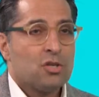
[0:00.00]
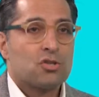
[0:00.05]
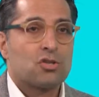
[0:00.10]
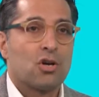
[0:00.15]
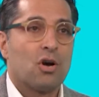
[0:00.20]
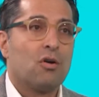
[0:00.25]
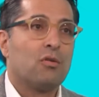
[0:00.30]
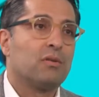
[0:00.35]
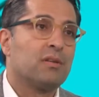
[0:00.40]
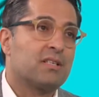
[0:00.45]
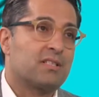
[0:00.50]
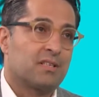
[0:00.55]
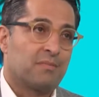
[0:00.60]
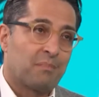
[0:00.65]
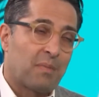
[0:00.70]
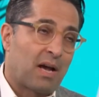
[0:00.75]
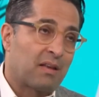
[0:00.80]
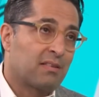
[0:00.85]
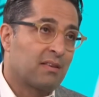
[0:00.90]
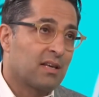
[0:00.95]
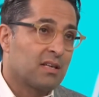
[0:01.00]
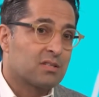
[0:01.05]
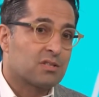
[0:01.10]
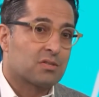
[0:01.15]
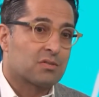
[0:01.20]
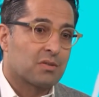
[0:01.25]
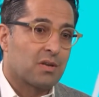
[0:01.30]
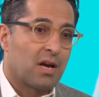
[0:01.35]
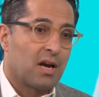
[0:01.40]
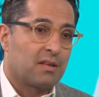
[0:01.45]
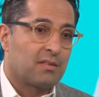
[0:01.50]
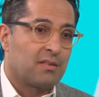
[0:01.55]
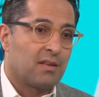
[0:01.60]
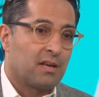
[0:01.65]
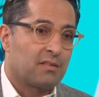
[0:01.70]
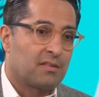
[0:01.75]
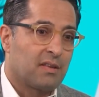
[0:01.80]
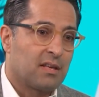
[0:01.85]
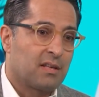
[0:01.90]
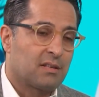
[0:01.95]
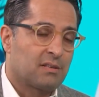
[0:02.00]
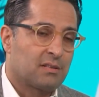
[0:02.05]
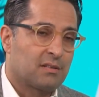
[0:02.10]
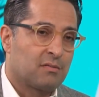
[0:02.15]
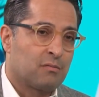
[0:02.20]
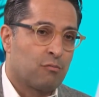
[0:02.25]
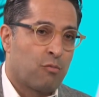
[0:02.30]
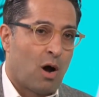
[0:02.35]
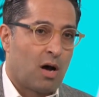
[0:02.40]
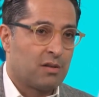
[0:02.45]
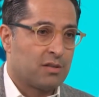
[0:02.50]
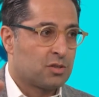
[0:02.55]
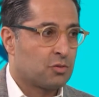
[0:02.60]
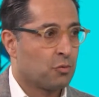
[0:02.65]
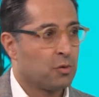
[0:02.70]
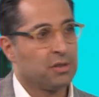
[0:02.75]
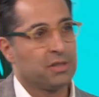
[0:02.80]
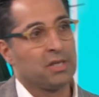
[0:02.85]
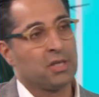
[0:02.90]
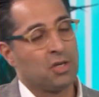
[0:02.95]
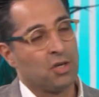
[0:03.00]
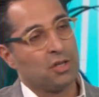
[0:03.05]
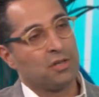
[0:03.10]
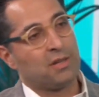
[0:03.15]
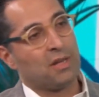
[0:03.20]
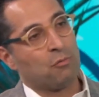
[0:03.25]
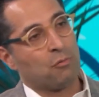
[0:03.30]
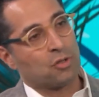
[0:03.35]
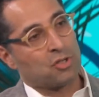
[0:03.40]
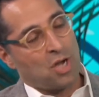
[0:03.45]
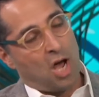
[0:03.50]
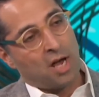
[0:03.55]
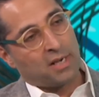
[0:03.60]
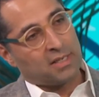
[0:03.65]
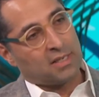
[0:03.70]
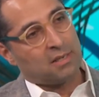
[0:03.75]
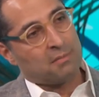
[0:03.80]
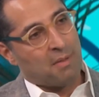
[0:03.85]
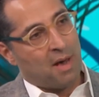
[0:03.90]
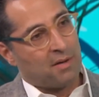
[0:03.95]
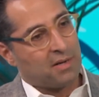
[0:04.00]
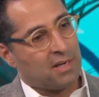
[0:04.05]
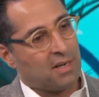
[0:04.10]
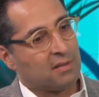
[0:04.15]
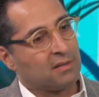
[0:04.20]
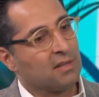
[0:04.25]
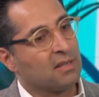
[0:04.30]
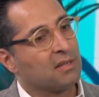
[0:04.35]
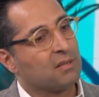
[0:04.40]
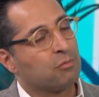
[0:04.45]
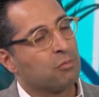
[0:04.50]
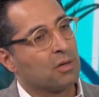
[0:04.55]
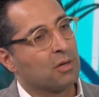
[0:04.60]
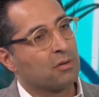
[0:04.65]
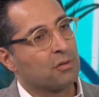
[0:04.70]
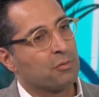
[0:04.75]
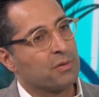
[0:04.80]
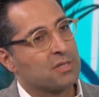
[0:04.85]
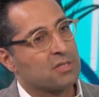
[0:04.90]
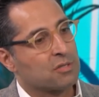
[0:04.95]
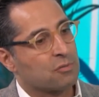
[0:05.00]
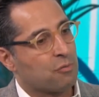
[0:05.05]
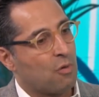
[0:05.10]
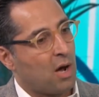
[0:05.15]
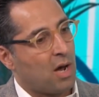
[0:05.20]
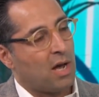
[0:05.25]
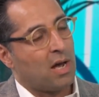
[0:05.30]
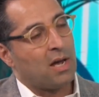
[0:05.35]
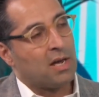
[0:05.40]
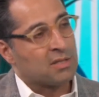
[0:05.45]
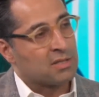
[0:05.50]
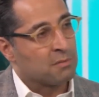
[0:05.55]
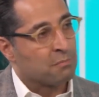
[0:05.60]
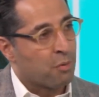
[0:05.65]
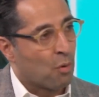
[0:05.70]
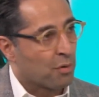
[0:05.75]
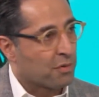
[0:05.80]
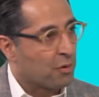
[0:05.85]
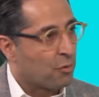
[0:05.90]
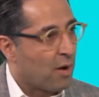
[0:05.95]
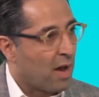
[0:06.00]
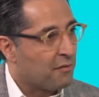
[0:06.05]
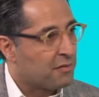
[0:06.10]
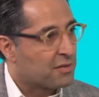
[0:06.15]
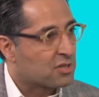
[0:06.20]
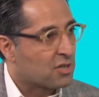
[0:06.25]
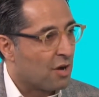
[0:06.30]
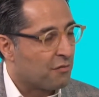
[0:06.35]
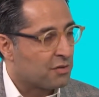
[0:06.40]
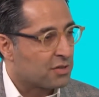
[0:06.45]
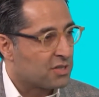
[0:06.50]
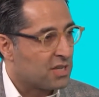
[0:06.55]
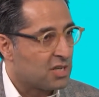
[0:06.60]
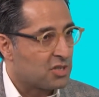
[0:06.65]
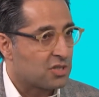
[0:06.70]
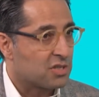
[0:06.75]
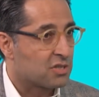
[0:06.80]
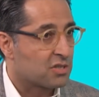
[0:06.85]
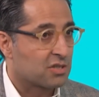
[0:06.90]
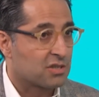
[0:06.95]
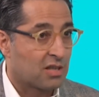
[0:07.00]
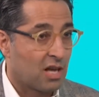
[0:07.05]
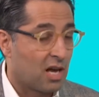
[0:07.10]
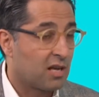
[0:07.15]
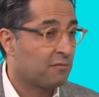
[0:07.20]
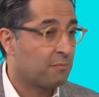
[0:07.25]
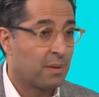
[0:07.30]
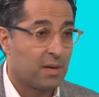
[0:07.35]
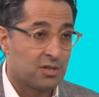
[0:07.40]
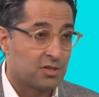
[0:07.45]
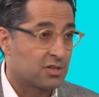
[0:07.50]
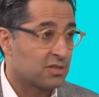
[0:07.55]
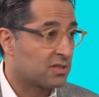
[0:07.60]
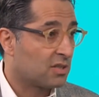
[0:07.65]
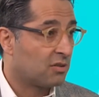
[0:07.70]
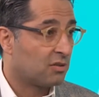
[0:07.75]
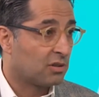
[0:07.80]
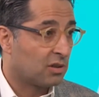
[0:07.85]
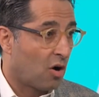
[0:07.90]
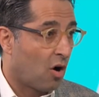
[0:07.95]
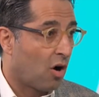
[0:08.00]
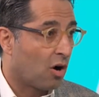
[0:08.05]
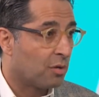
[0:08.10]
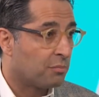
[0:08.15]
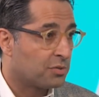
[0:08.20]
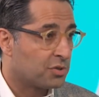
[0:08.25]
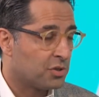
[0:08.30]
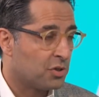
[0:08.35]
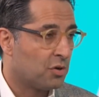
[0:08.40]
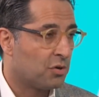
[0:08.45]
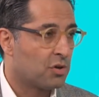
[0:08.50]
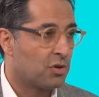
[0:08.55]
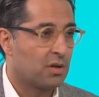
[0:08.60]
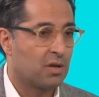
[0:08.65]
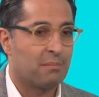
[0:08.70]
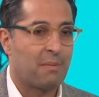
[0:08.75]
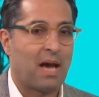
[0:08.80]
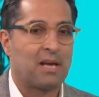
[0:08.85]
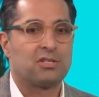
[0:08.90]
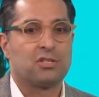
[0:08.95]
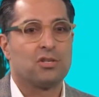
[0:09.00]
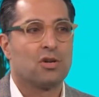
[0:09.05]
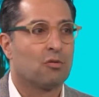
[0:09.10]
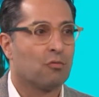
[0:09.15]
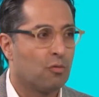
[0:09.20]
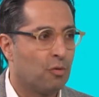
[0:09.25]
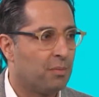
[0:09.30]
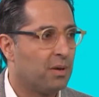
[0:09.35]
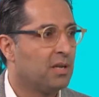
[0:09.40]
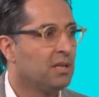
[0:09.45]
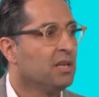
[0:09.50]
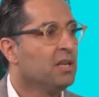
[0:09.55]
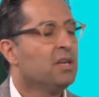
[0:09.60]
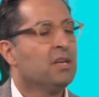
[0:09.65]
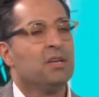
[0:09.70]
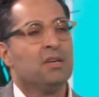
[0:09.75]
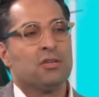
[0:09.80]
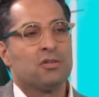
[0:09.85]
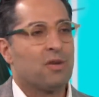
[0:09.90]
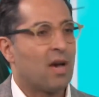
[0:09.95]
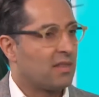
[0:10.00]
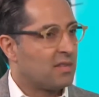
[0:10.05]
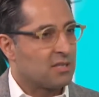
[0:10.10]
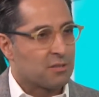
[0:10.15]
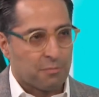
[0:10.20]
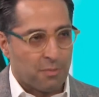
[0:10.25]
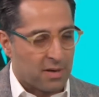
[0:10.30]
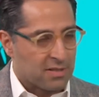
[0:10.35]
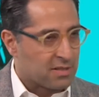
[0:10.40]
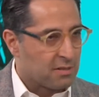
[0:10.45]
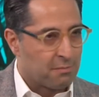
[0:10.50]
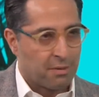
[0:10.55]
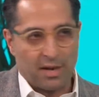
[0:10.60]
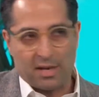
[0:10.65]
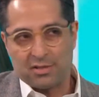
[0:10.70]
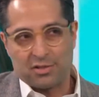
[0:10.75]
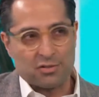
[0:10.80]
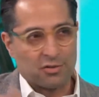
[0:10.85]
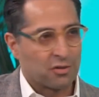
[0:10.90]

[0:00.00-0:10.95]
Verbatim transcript: So, listen, I think it's, I, I think while it's really good that we're talking about it, I think one of the reasons why it's important that we have this conversation is there's a lot of patients that are alarmed. You know, you can imagine you're a woman, you have these breast implants,